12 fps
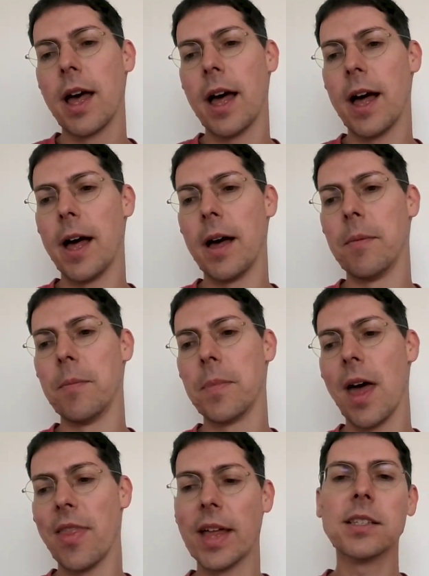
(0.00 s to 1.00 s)
And
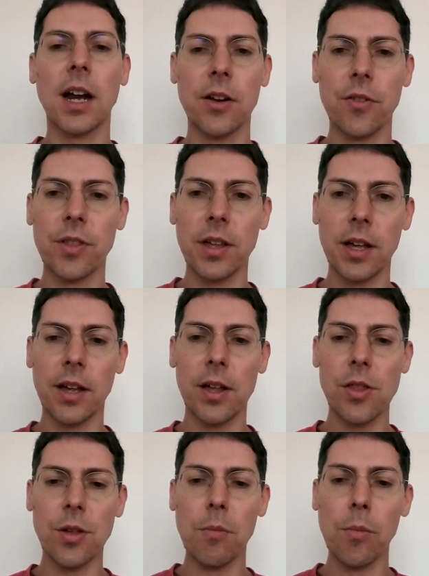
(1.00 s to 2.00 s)
that's kind of
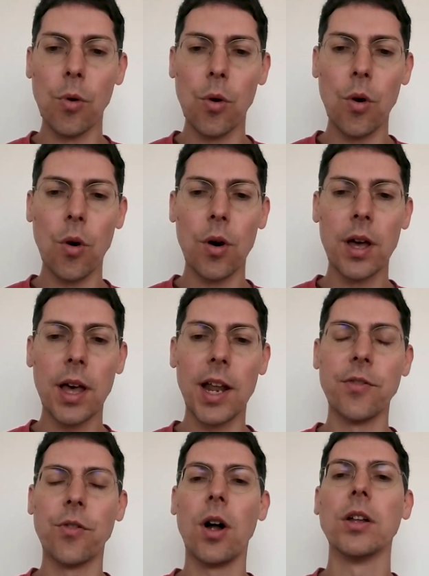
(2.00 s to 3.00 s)
the more
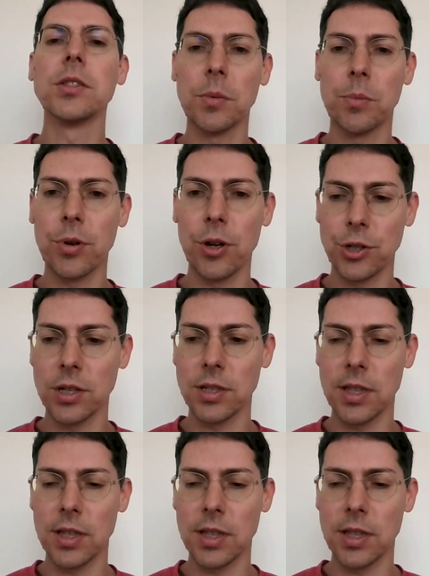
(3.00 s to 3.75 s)
advanced approaches